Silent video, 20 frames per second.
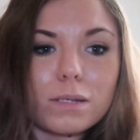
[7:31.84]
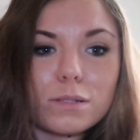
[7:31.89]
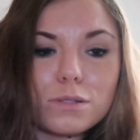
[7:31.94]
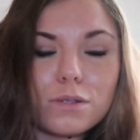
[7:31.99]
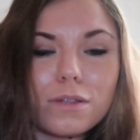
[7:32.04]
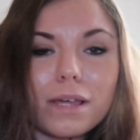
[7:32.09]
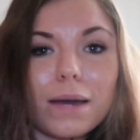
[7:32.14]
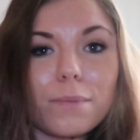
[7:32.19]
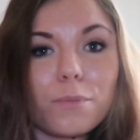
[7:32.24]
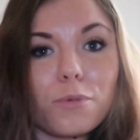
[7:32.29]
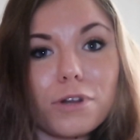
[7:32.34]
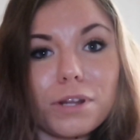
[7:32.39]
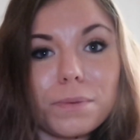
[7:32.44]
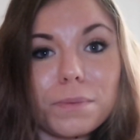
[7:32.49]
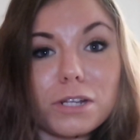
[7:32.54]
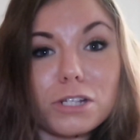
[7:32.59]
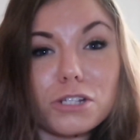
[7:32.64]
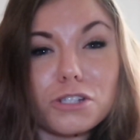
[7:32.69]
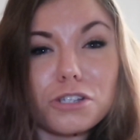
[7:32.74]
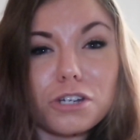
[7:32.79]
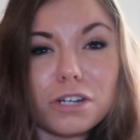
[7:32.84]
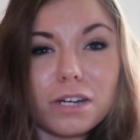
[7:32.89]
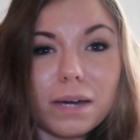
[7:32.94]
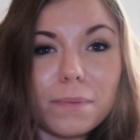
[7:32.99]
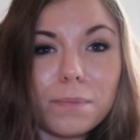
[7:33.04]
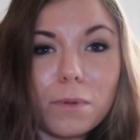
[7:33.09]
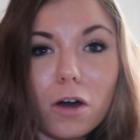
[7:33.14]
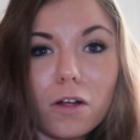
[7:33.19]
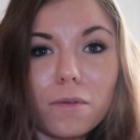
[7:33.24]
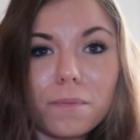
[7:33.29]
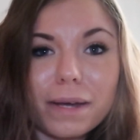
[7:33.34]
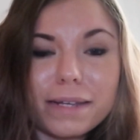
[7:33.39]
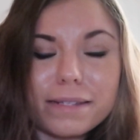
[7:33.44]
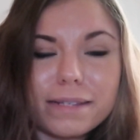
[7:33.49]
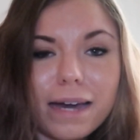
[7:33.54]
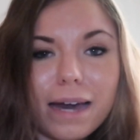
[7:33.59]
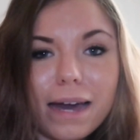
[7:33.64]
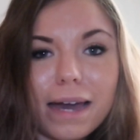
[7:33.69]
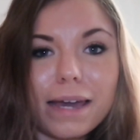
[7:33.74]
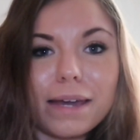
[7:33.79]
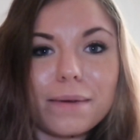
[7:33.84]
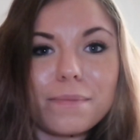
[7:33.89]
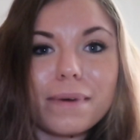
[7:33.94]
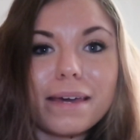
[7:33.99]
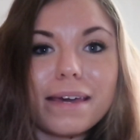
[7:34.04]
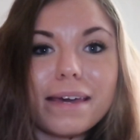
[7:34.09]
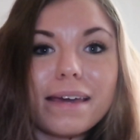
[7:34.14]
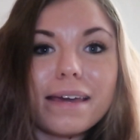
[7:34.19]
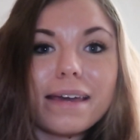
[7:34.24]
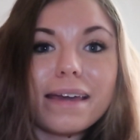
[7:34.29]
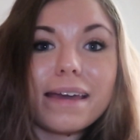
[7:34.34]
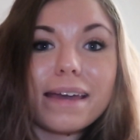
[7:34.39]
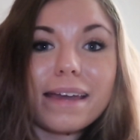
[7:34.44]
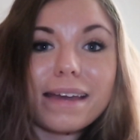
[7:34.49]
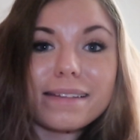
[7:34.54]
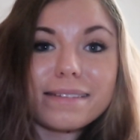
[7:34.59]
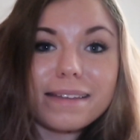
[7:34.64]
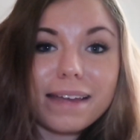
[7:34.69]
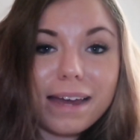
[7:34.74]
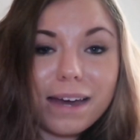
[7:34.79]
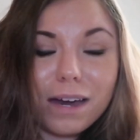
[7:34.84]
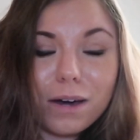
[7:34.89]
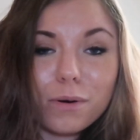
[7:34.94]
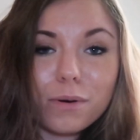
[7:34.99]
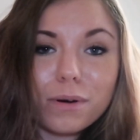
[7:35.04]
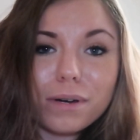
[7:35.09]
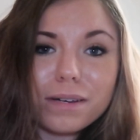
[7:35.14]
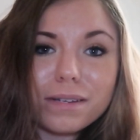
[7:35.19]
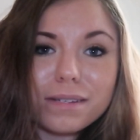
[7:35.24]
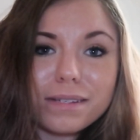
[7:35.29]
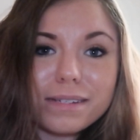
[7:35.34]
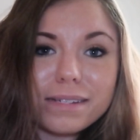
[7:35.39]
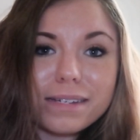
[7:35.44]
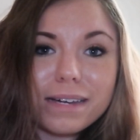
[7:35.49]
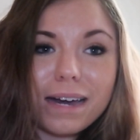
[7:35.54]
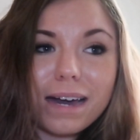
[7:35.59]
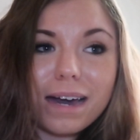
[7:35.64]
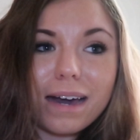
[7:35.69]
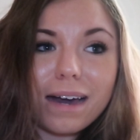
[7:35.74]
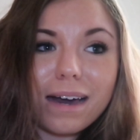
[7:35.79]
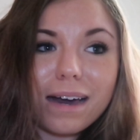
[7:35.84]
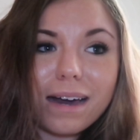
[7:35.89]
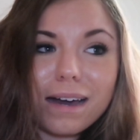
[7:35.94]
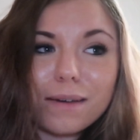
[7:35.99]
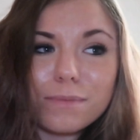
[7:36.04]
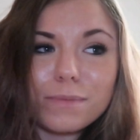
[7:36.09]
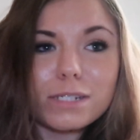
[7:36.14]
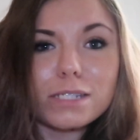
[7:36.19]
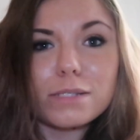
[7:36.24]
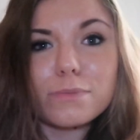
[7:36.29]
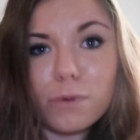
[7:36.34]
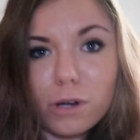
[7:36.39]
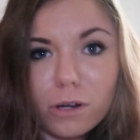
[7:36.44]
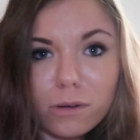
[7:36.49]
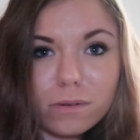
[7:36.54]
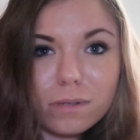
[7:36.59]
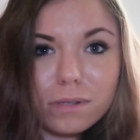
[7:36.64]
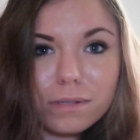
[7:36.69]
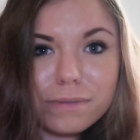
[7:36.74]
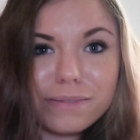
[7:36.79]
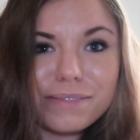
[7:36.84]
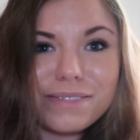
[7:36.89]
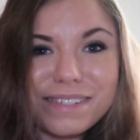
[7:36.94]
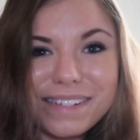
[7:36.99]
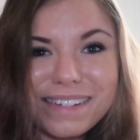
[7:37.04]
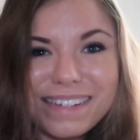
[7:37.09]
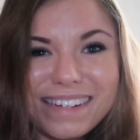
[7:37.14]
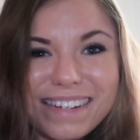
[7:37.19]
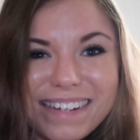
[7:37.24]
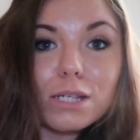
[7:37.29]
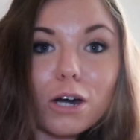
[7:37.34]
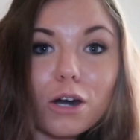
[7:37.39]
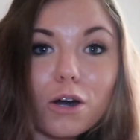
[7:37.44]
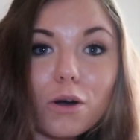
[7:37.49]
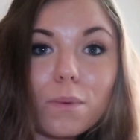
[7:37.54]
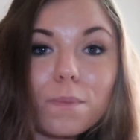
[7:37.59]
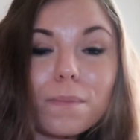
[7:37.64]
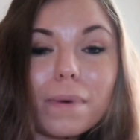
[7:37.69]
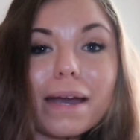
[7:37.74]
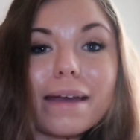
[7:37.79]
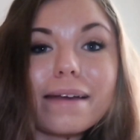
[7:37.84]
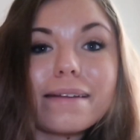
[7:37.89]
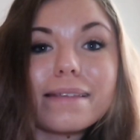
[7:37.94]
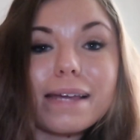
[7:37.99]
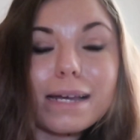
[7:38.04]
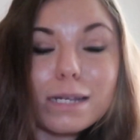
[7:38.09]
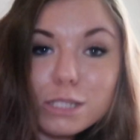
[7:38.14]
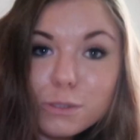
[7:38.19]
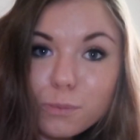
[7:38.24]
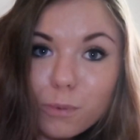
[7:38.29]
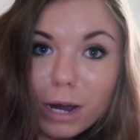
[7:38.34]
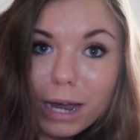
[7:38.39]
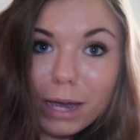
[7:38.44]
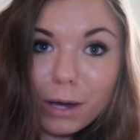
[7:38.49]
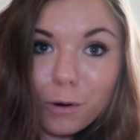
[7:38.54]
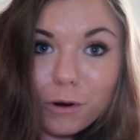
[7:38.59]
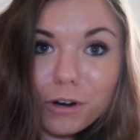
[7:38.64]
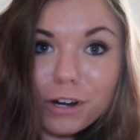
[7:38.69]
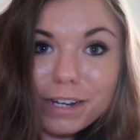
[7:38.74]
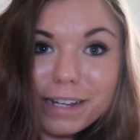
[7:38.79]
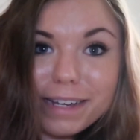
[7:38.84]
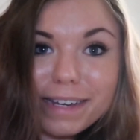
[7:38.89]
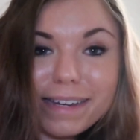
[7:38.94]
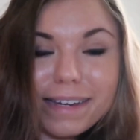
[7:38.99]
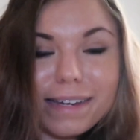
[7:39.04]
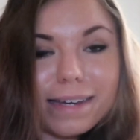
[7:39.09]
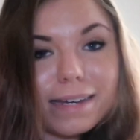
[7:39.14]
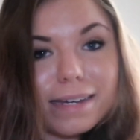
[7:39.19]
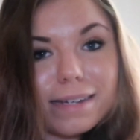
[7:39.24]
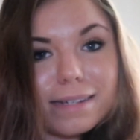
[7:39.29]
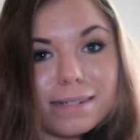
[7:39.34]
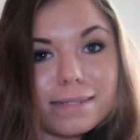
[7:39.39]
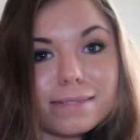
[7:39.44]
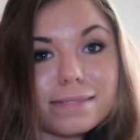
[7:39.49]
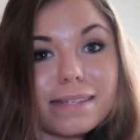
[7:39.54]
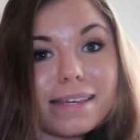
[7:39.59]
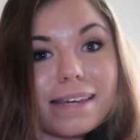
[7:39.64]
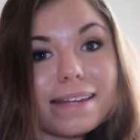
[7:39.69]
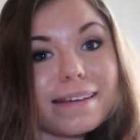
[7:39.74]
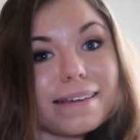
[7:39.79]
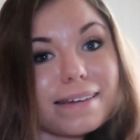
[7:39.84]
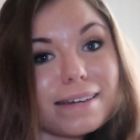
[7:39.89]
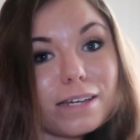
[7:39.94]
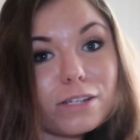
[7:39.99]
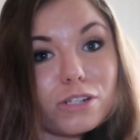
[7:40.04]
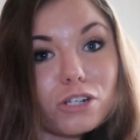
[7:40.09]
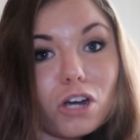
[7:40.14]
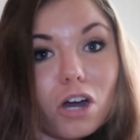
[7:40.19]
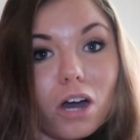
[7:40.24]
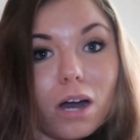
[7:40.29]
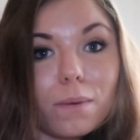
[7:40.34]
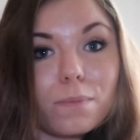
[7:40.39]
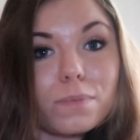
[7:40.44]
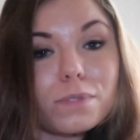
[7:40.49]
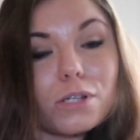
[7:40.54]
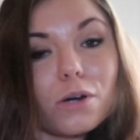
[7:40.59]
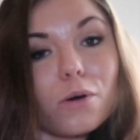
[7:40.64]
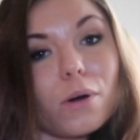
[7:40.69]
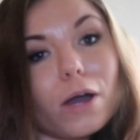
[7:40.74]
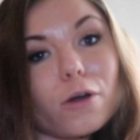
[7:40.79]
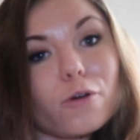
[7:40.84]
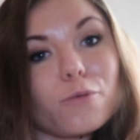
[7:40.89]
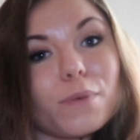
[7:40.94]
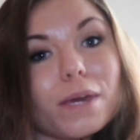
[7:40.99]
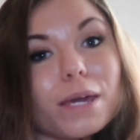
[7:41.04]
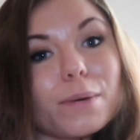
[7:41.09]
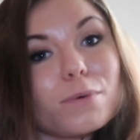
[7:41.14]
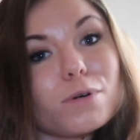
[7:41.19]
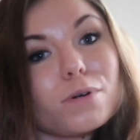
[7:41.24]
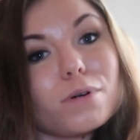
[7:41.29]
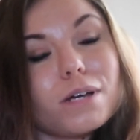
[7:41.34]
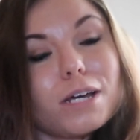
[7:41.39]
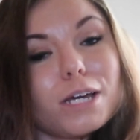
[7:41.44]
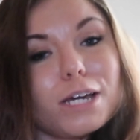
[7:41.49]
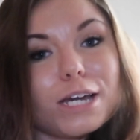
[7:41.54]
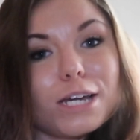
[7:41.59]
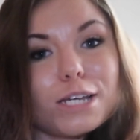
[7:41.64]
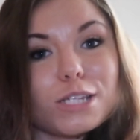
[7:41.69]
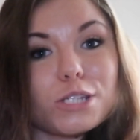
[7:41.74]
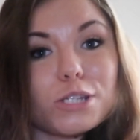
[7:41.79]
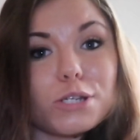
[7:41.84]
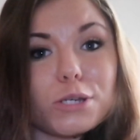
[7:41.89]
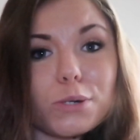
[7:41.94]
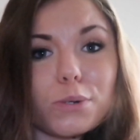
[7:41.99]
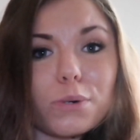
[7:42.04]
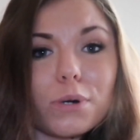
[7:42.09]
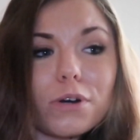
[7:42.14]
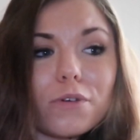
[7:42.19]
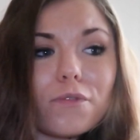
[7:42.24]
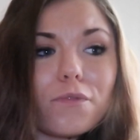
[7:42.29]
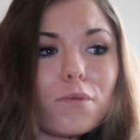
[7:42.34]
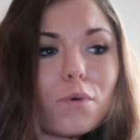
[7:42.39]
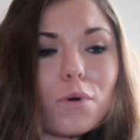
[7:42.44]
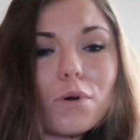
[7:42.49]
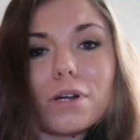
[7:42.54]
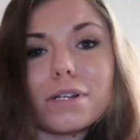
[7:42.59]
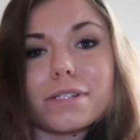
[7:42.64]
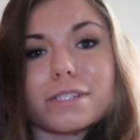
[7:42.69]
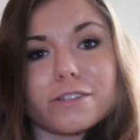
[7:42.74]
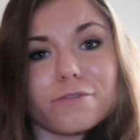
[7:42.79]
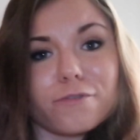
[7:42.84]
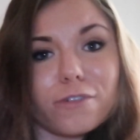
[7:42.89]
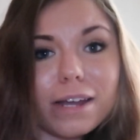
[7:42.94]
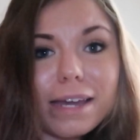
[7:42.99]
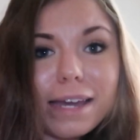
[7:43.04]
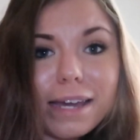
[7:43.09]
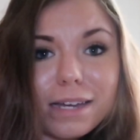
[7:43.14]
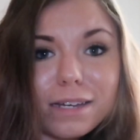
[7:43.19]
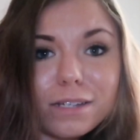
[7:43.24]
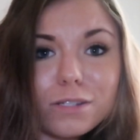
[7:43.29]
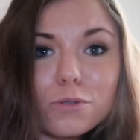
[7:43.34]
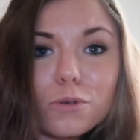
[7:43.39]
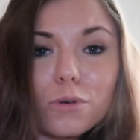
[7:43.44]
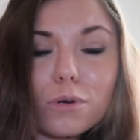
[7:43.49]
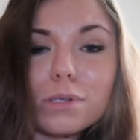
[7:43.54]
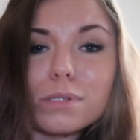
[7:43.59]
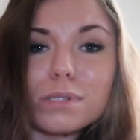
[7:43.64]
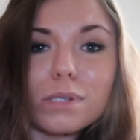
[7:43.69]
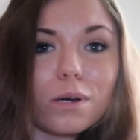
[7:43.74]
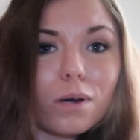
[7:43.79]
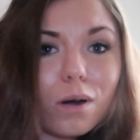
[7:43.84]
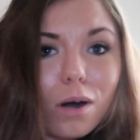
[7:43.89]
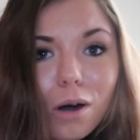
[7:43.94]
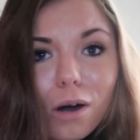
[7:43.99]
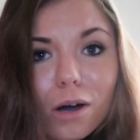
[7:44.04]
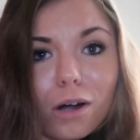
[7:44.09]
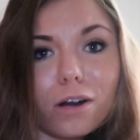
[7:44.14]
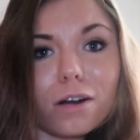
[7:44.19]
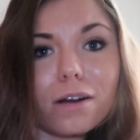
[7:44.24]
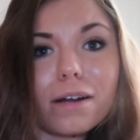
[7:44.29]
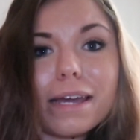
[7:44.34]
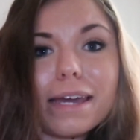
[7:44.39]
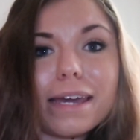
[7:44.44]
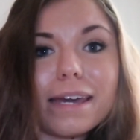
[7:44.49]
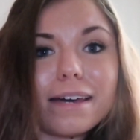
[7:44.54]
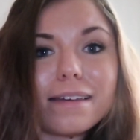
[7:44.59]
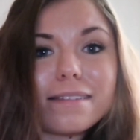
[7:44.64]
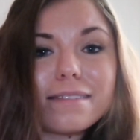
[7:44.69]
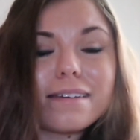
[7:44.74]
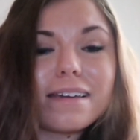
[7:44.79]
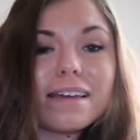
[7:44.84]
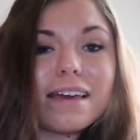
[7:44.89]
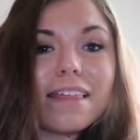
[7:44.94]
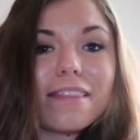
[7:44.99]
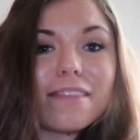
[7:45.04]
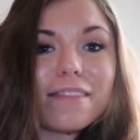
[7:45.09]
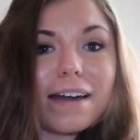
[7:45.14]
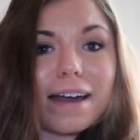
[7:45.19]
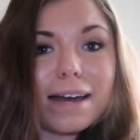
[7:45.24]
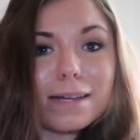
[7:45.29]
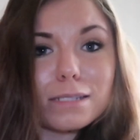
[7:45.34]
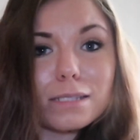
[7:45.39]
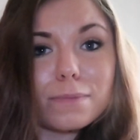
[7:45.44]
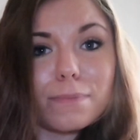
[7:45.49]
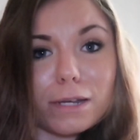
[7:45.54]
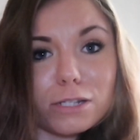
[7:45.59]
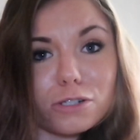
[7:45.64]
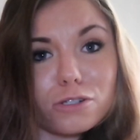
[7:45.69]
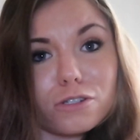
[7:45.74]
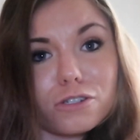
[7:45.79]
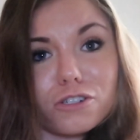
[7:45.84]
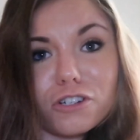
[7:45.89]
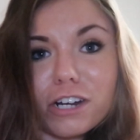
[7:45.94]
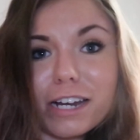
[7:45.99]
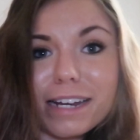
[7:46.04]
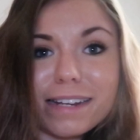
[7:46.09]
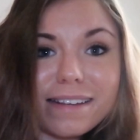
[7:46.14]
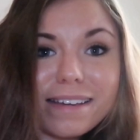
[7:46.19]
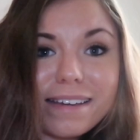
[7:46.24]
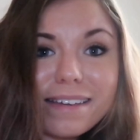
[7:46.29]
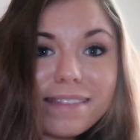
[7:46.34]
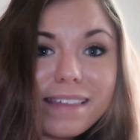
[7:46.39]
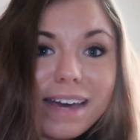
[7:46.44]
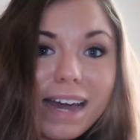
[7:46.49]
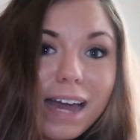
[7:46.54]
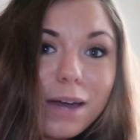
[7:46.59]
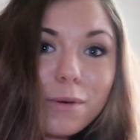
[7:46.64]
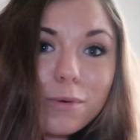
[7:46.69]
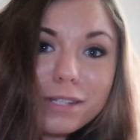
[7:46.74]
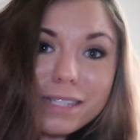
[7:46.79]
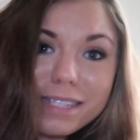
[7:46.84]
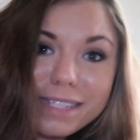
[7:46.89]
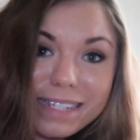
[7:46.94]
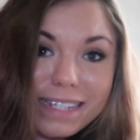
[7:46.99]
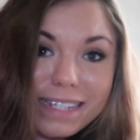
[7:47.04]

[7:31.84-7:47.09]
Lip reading: so that pretty much took up all my time, and now I'm just broke. So my next priority is getting a job so I would be able to afford different hand controls, a car, and that special training that I would